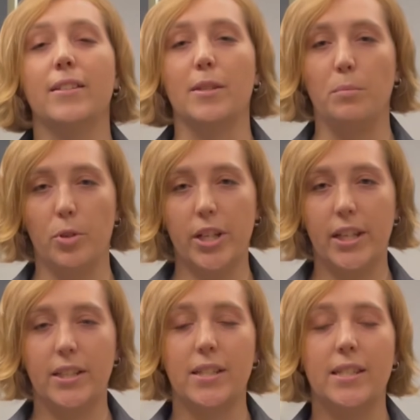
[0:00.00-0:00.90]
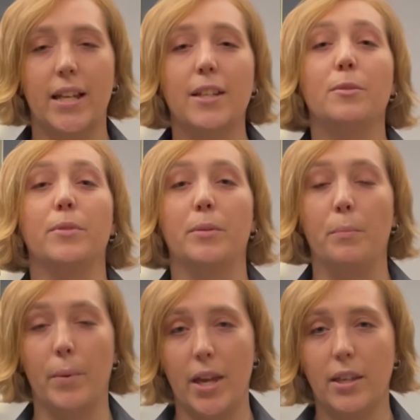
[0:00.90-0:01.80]
The body kit Esthete will
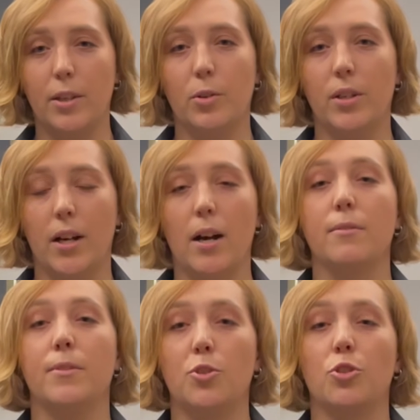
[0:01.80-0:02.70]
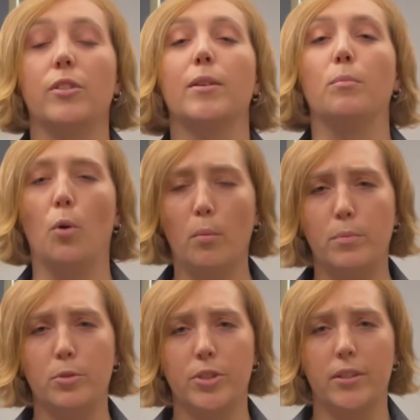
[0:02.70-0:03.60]
make your car visually more
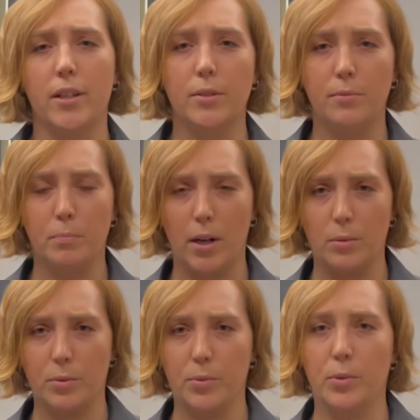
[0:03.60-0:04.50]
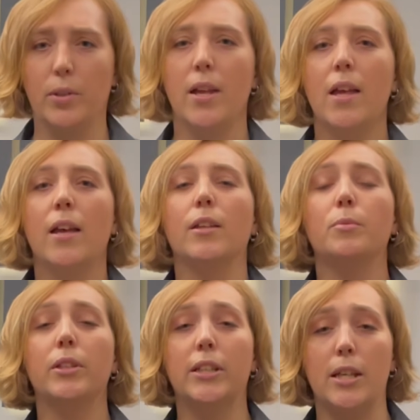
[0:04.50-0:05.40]
brutal and powerful and
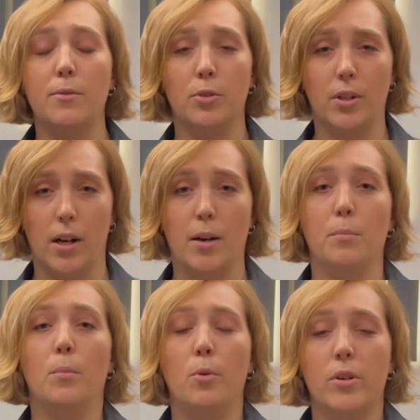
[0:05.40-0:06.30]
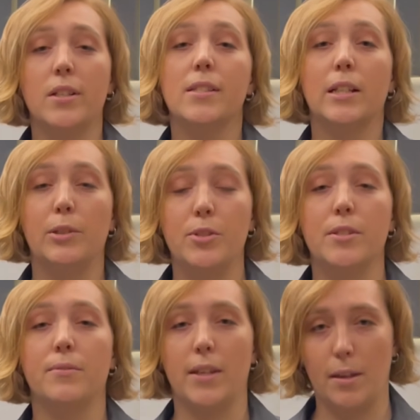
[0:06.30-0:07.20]
will give your car more
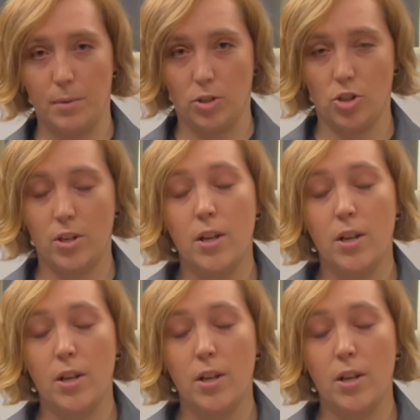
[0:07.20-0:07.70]
exclusive image.